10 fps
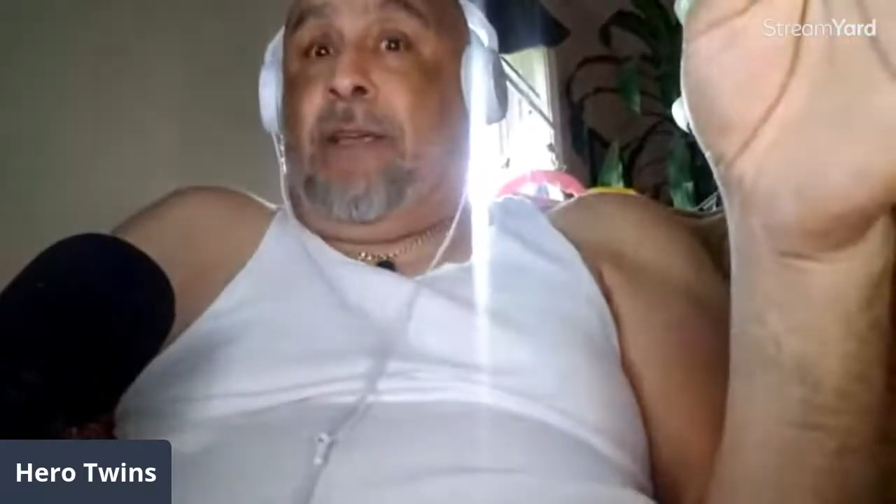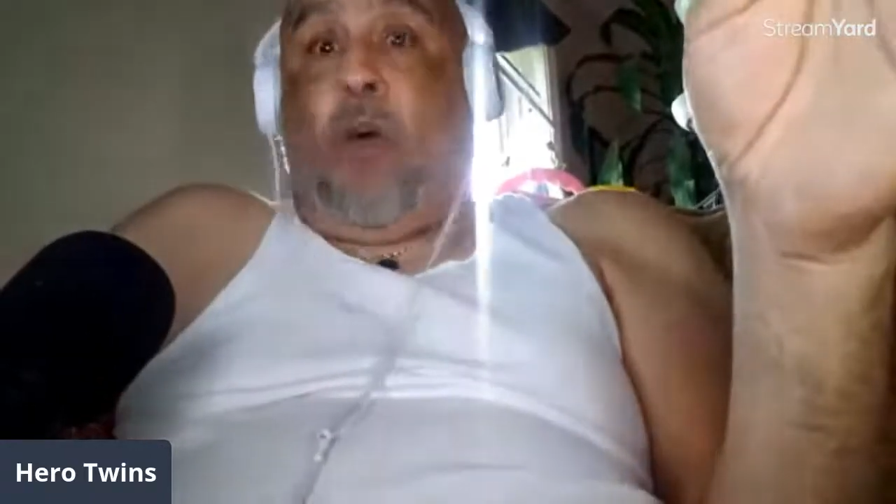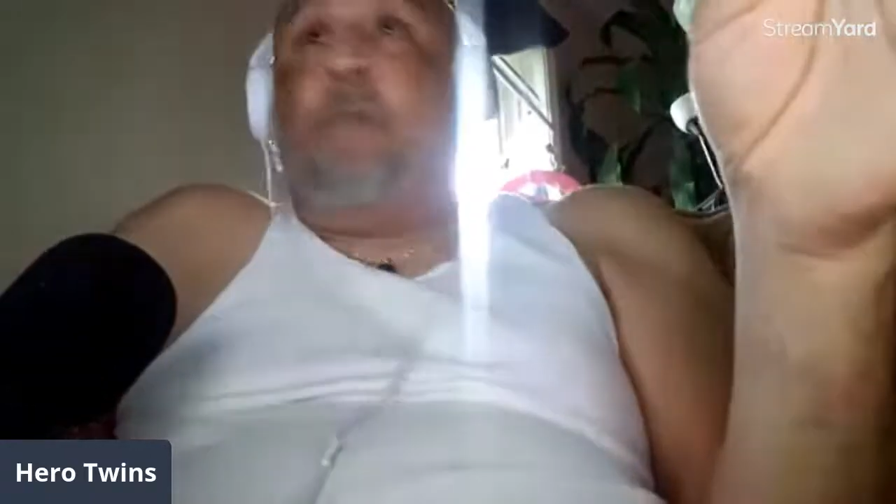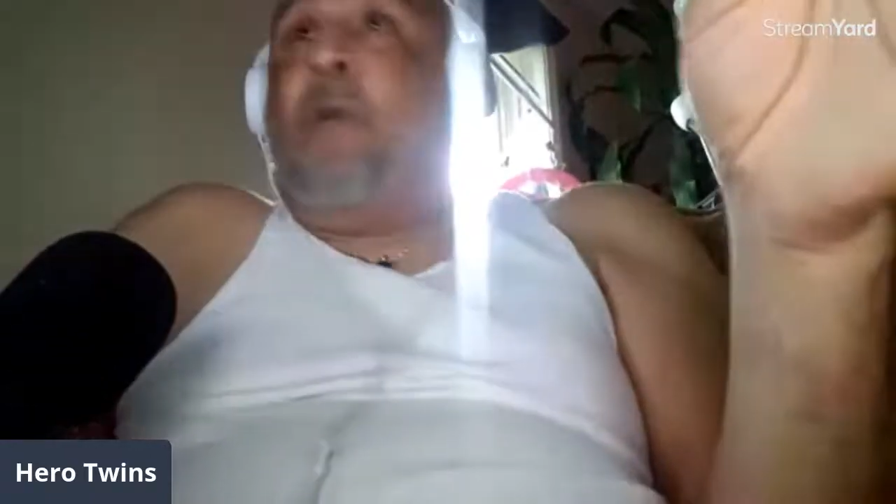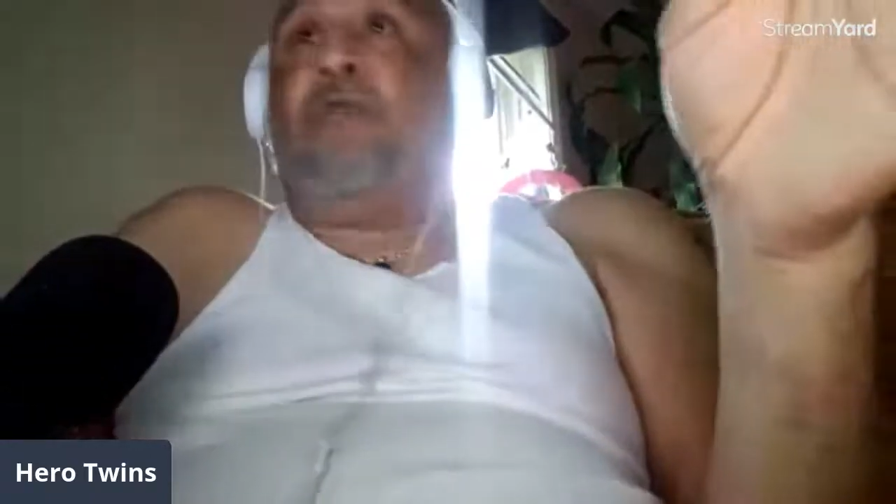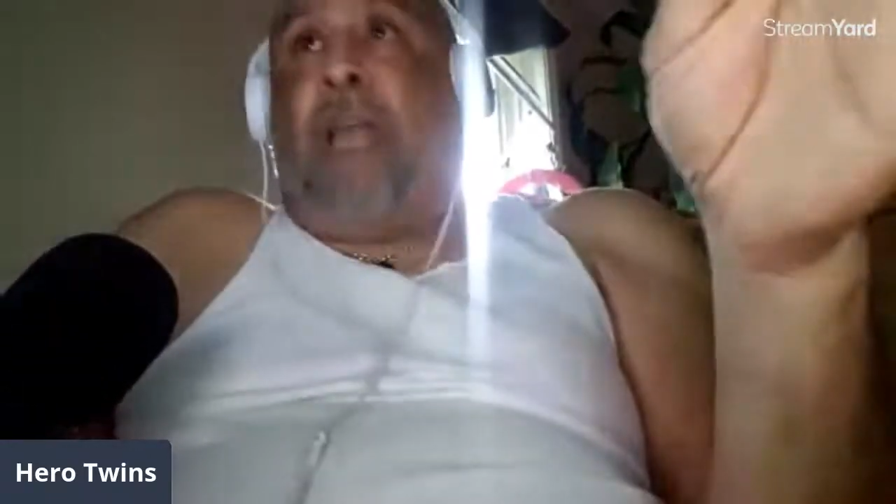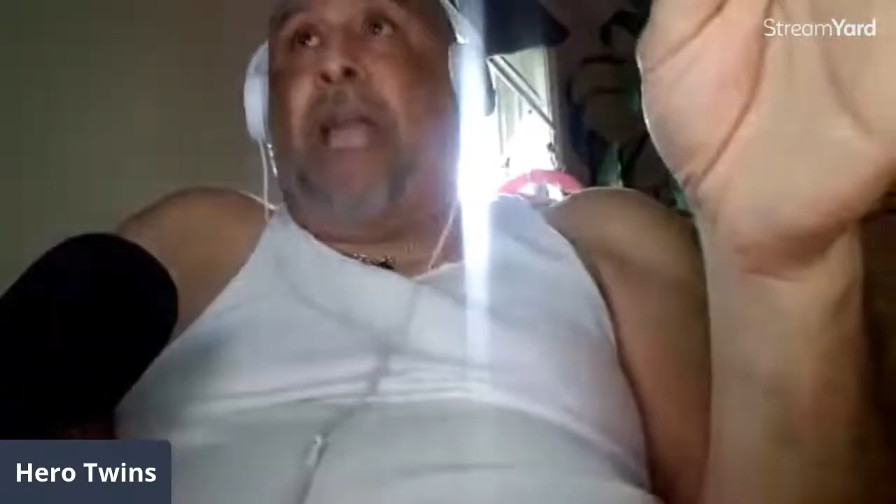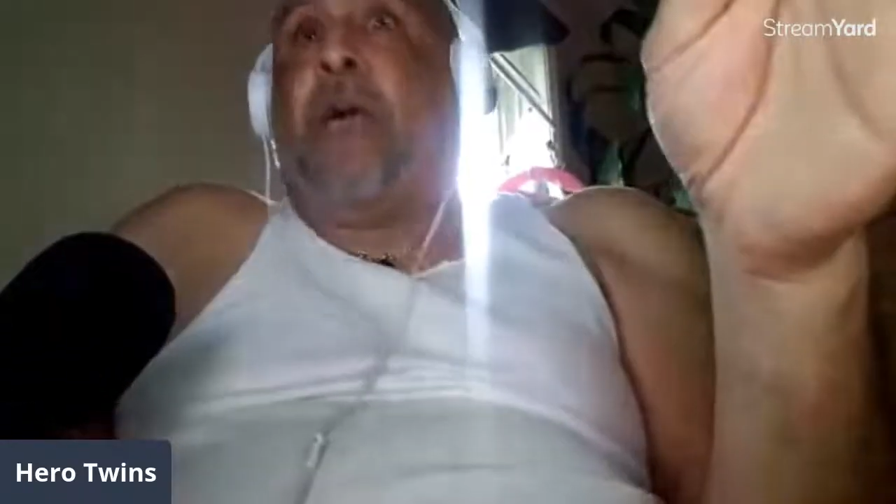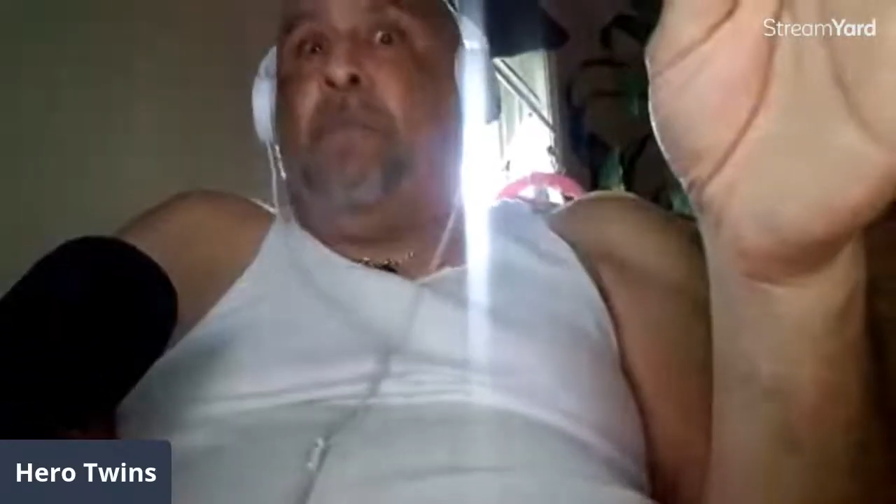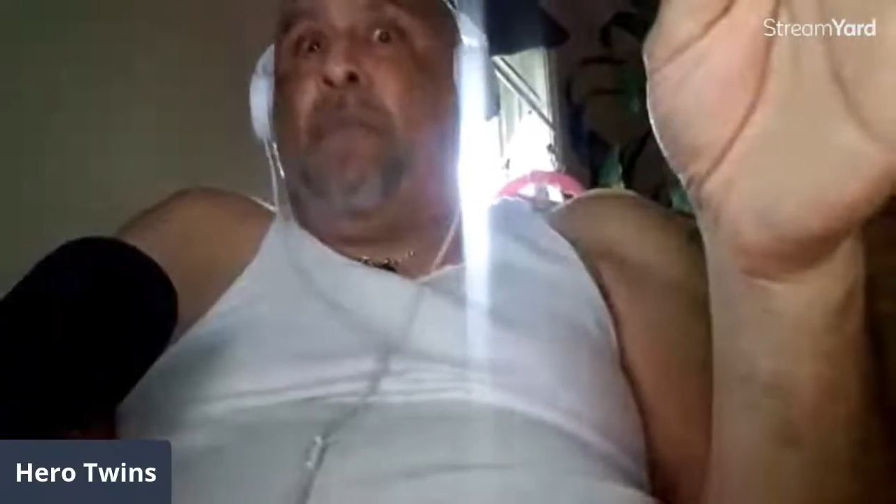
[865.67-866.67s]
almost
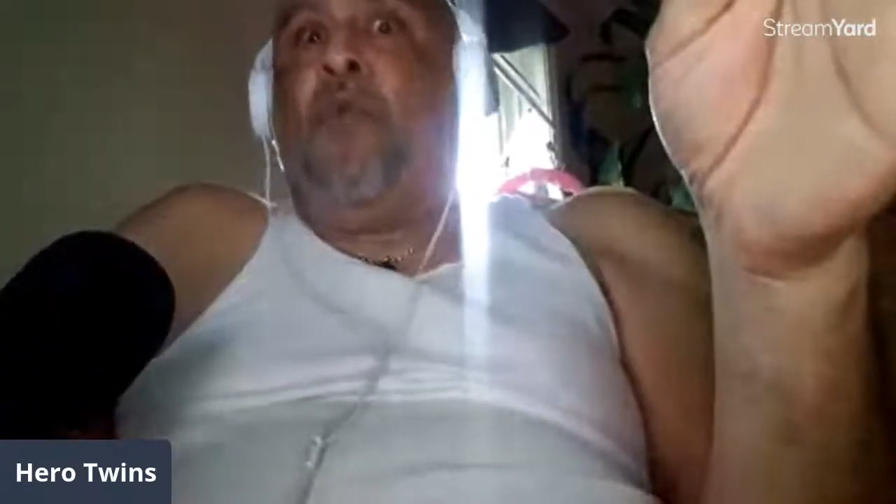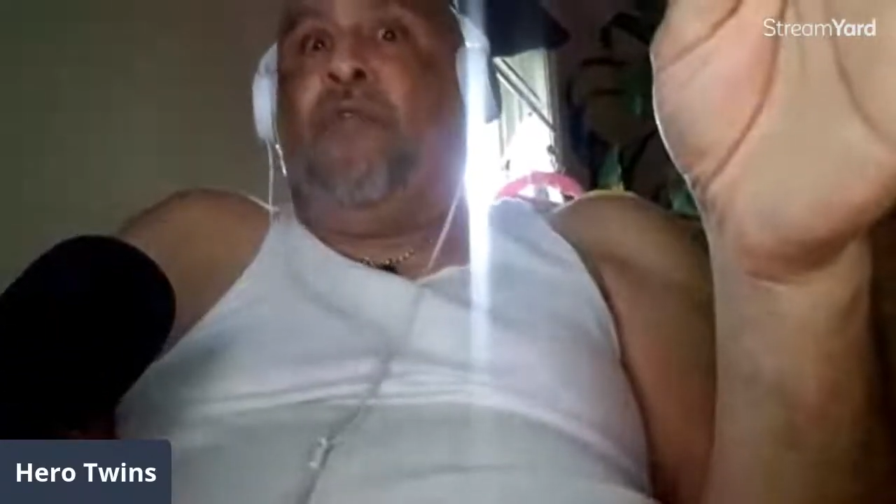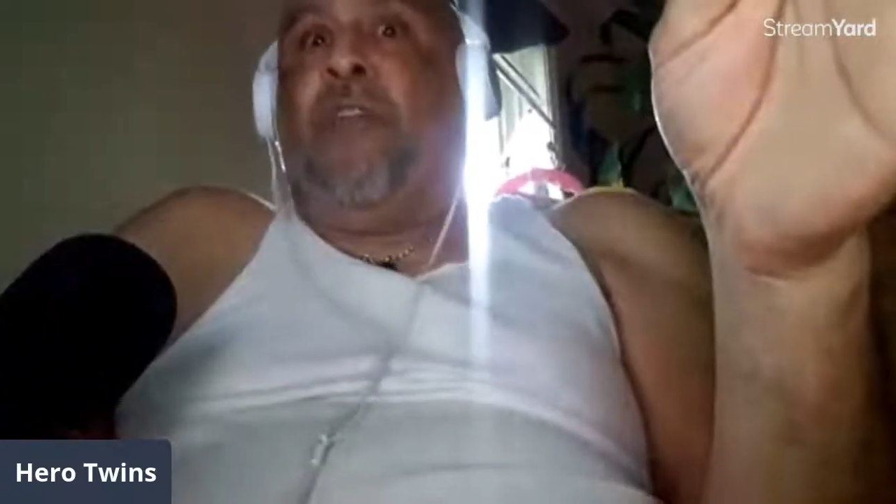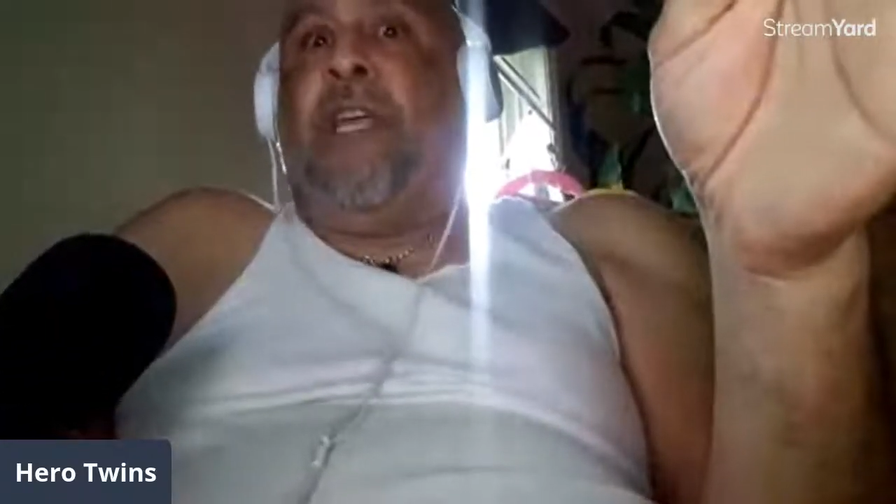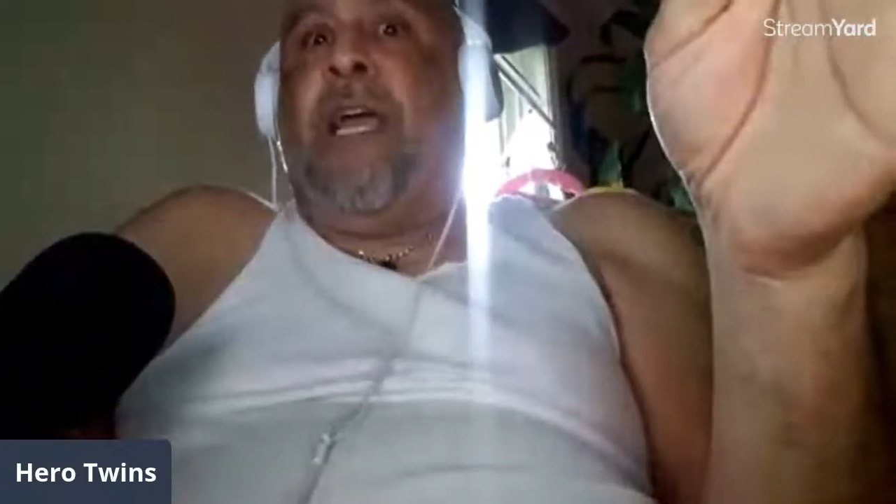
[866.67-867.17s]
like a movie.